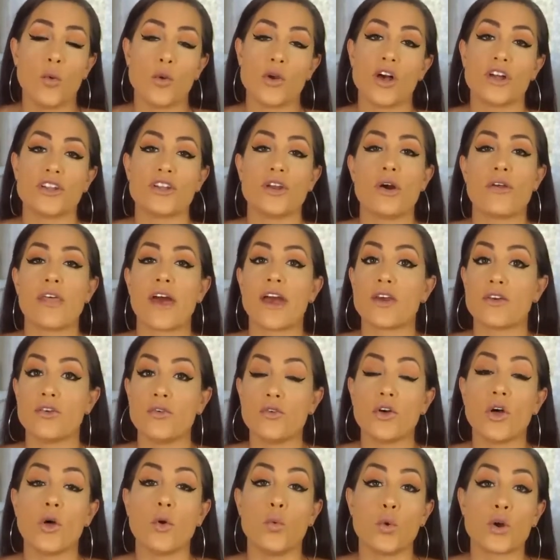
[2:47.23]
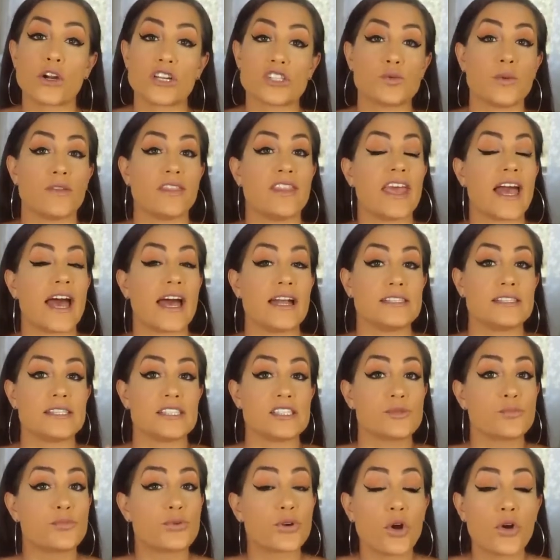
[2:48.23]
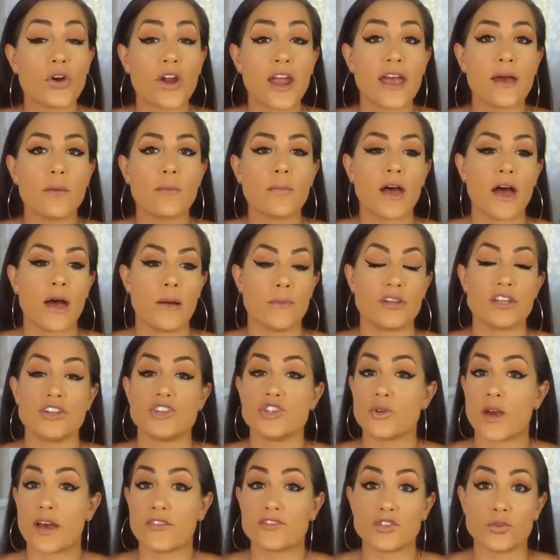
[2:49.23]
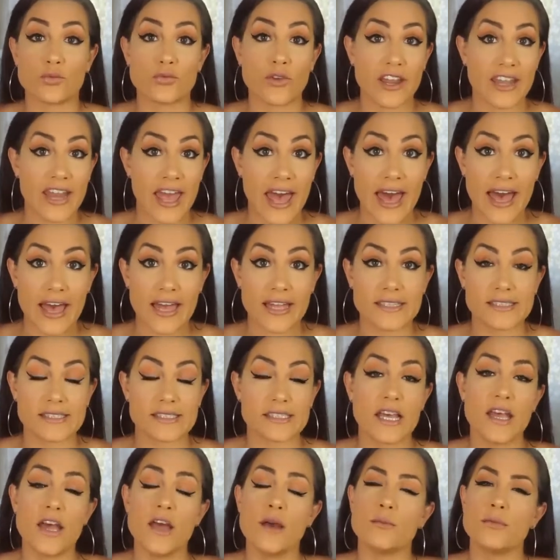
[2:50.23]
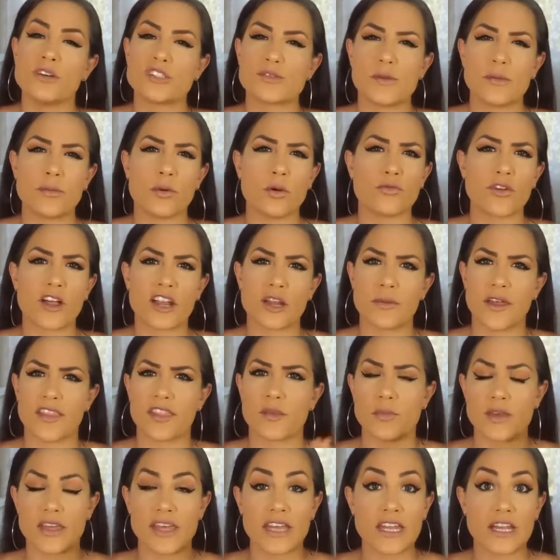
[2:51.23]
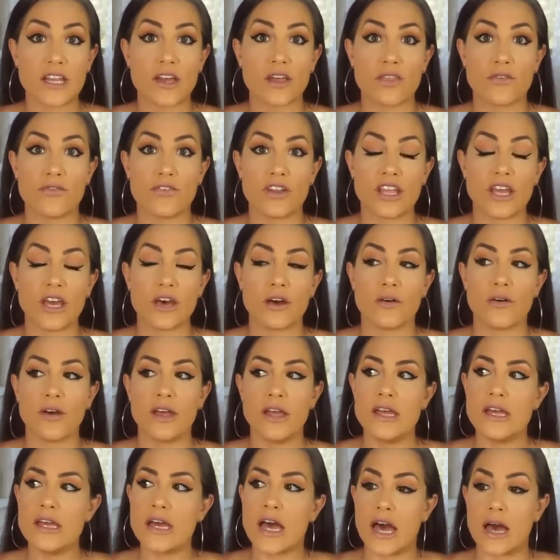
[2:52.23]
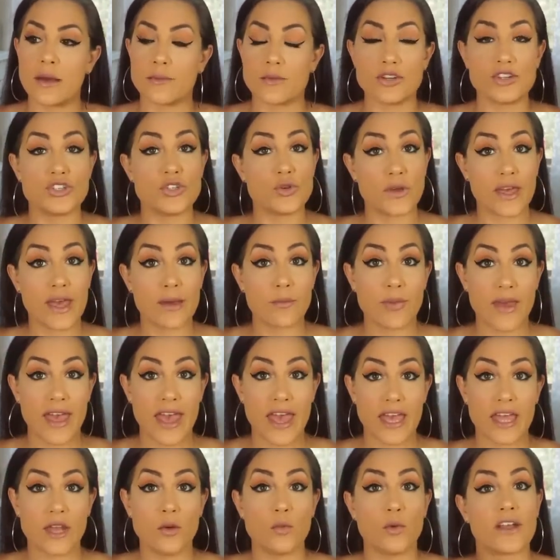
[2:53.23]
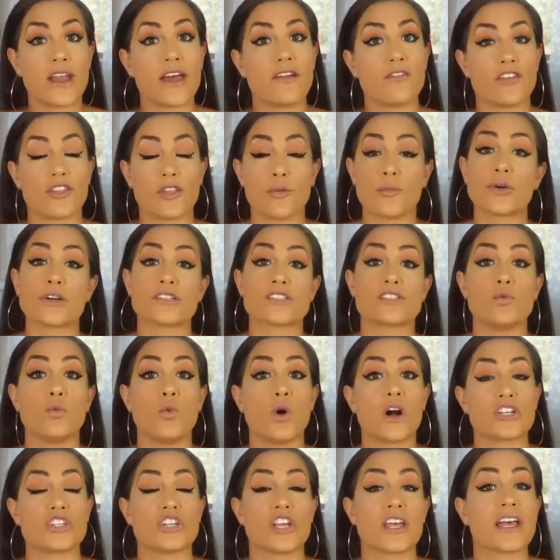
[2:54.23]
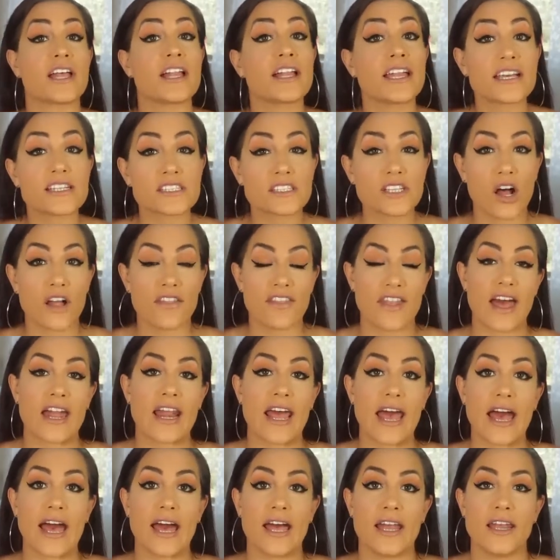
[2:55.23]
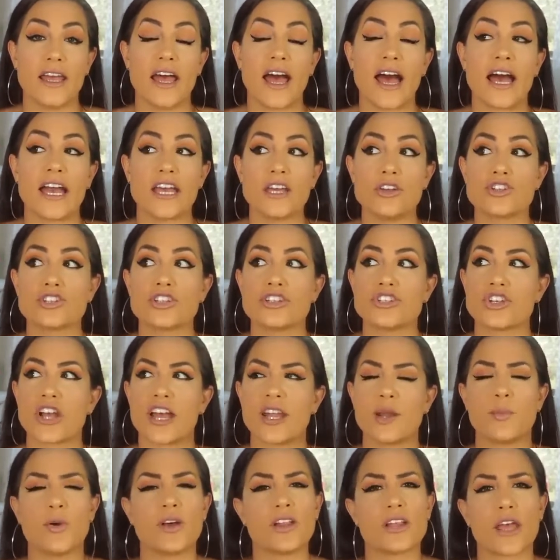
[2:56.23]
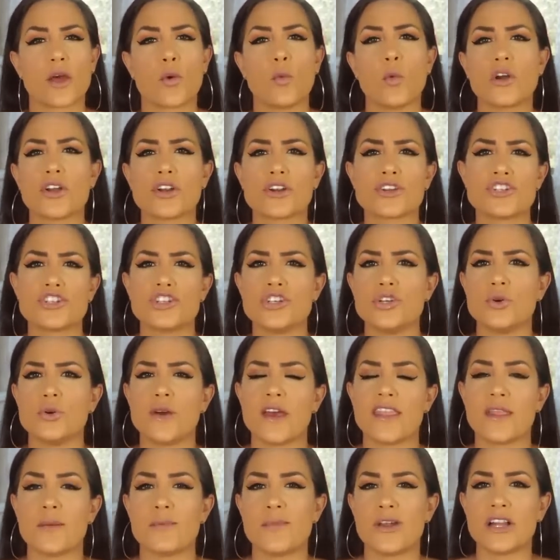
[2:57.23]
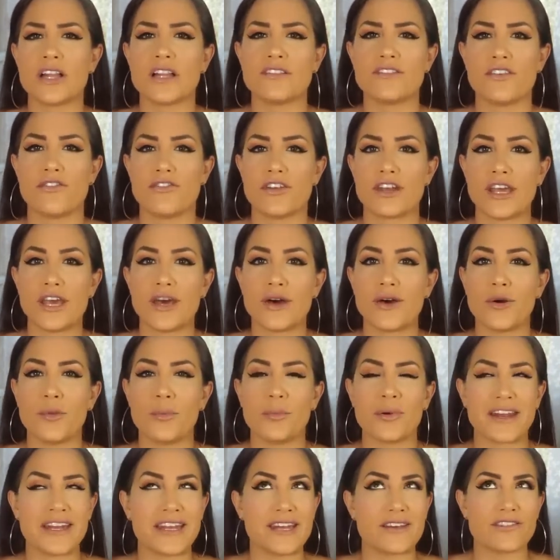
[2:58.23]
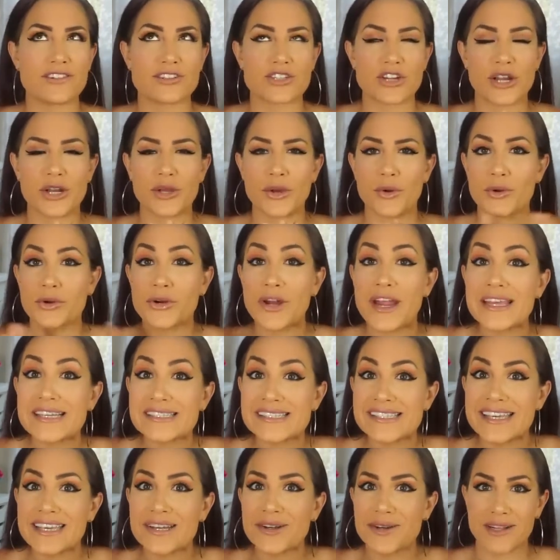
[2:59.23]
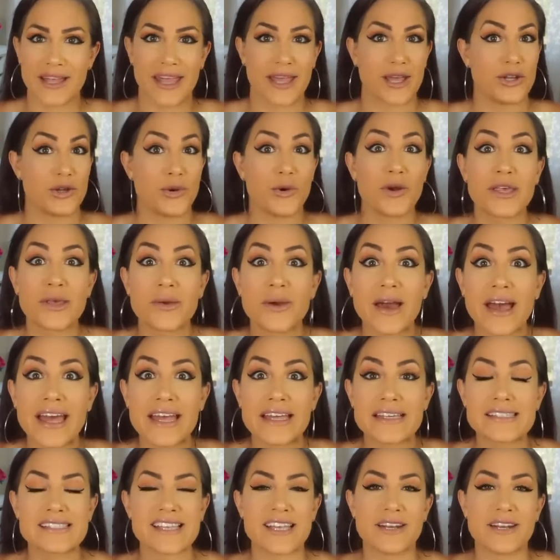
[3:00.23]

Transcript: We all know that Google works with the AdSense program, and you do have to run ads. Most people run them at the beginning of the video. You do get paid whenever the person watching clicks on that ad. I usually try to put like 1 or 2 in the middle of a video, but I never try to go crazy or like annoy you guys.